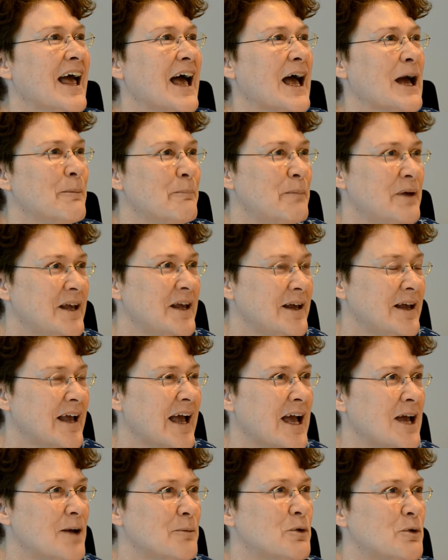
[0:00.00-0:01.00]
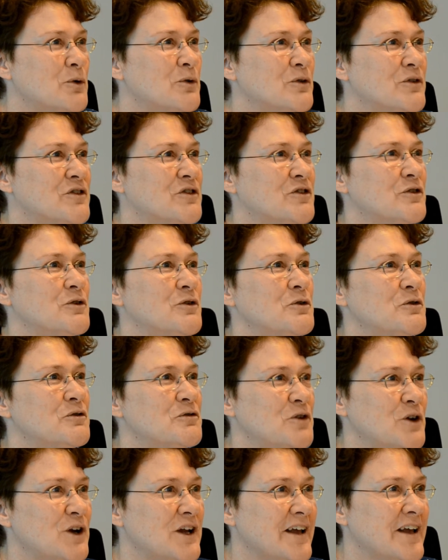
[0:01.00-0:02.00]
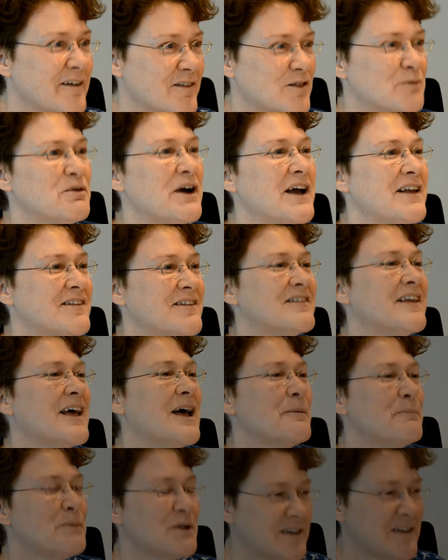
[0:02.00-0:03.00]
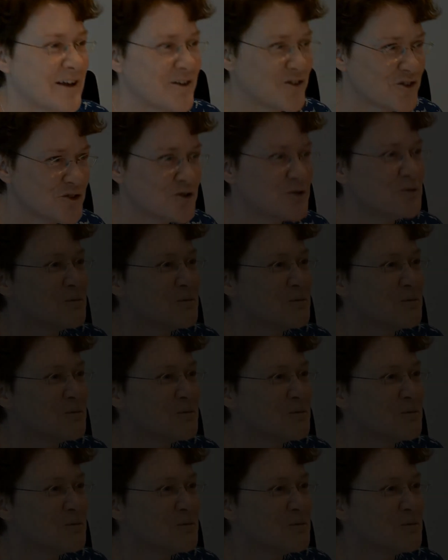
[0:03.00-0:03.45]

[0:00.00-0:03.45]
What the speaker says: and being able to fully express their potential.